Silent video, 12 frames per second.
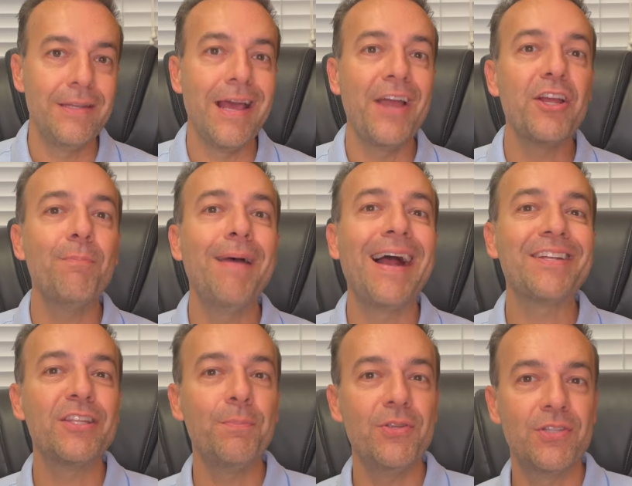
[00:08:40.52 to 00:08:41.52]
Now you're back
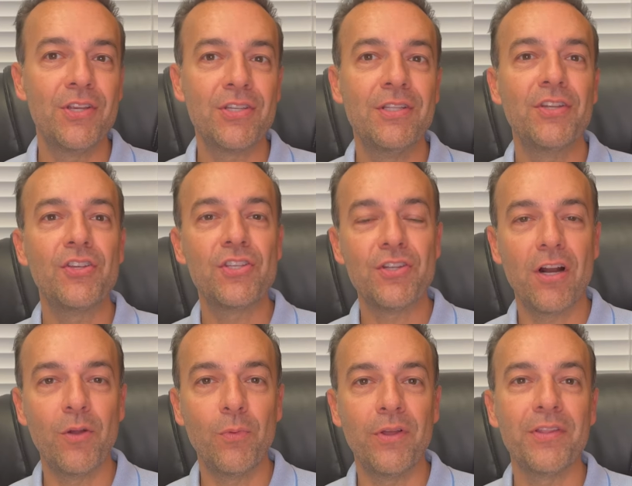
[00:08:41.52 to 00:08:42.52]
to the position that you
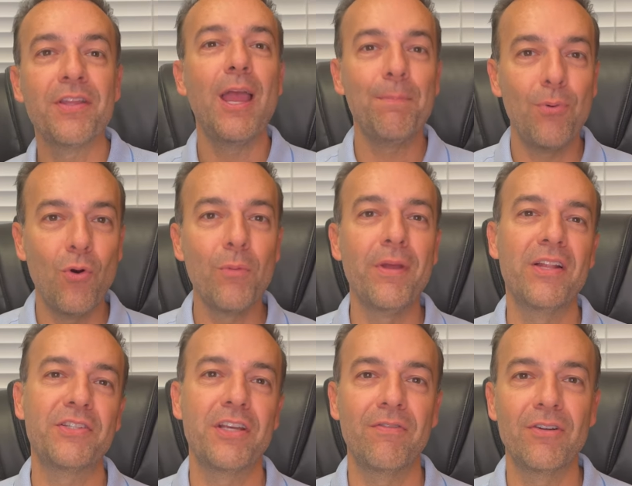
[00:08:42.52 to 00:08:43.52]
started with, a poor
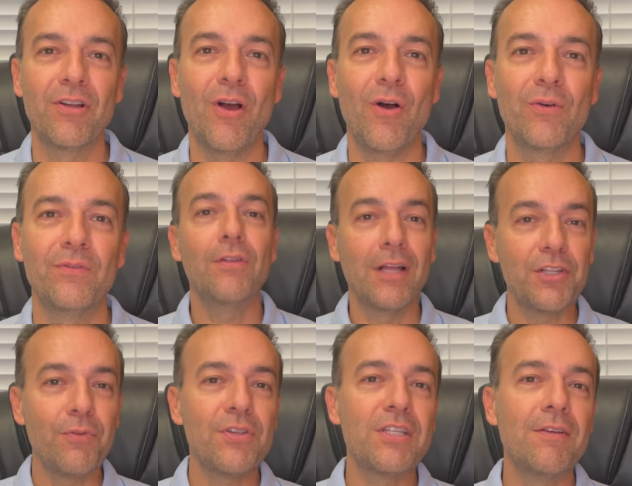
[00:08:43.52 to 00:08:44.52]
man's covered call. If you'd like
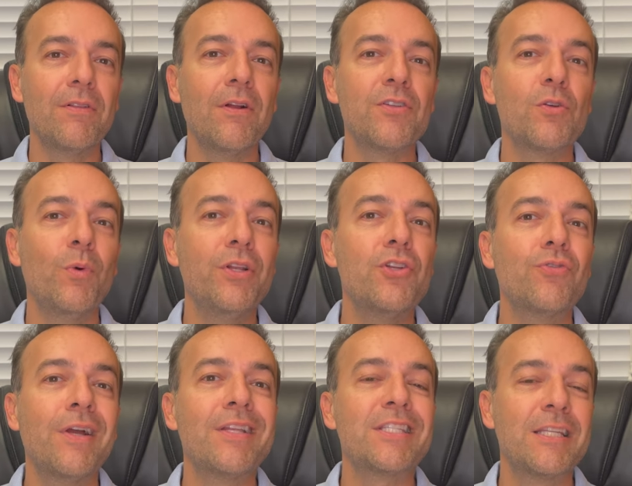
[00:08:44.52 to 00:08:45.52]
to receive alerts when we do
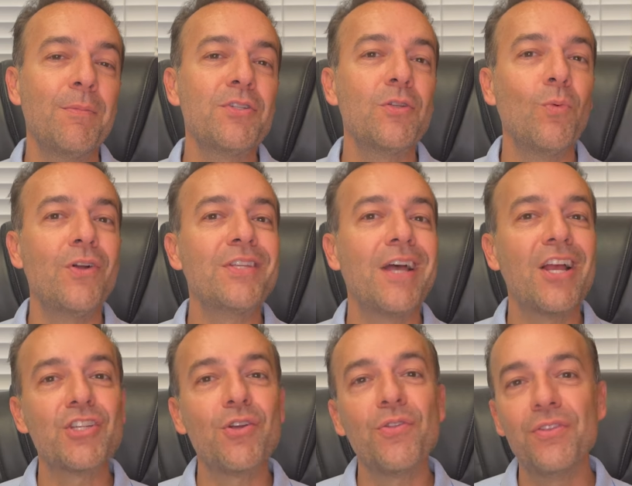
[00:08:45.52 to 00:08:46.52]
trades similar to the ones I
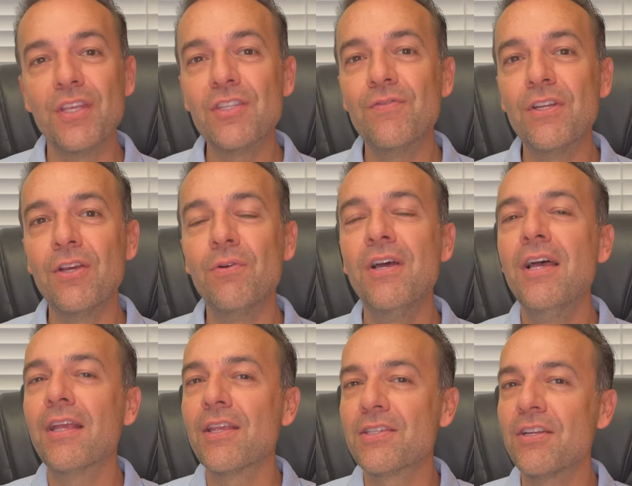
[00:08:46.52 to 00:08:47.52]
showed in this video,
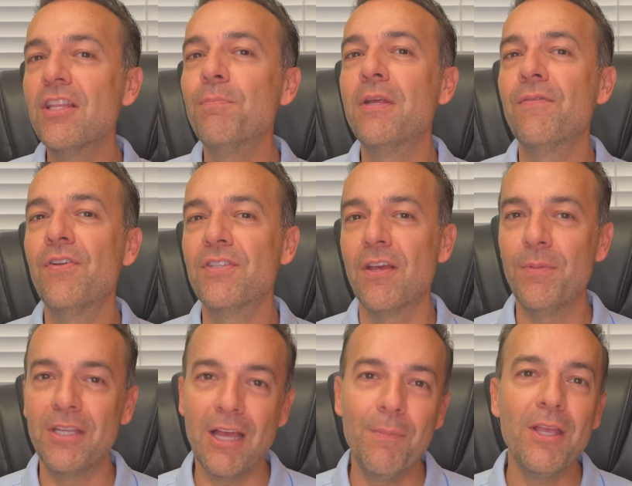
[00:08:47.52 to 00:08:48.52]
consider the benefits of
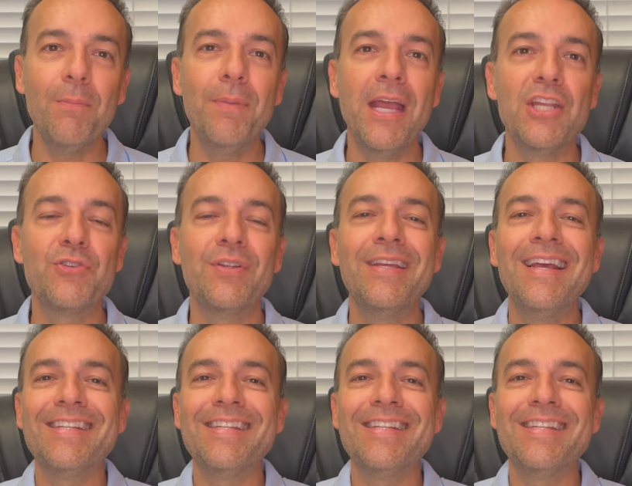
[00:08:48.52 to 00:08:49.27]
becoming a Patreon